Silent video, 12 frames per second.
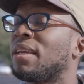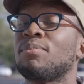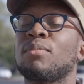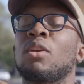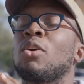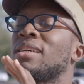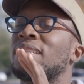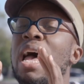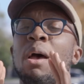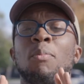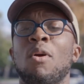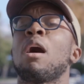it. Chris,
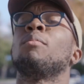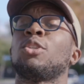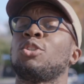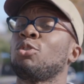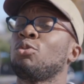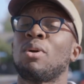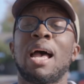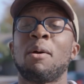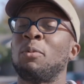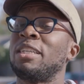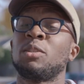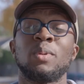I promise you,
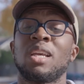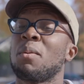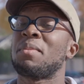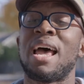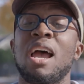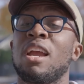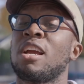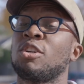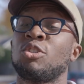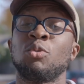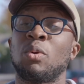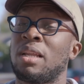we just be coming out here
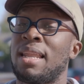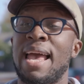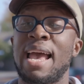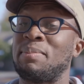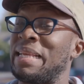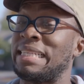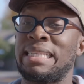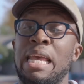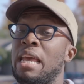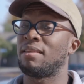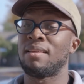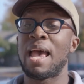to shoot collabs. That's
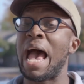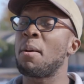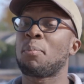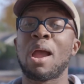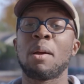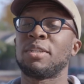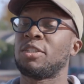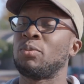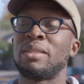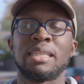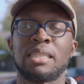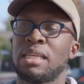it. I promise
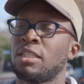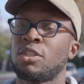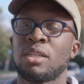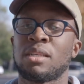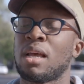you, this is just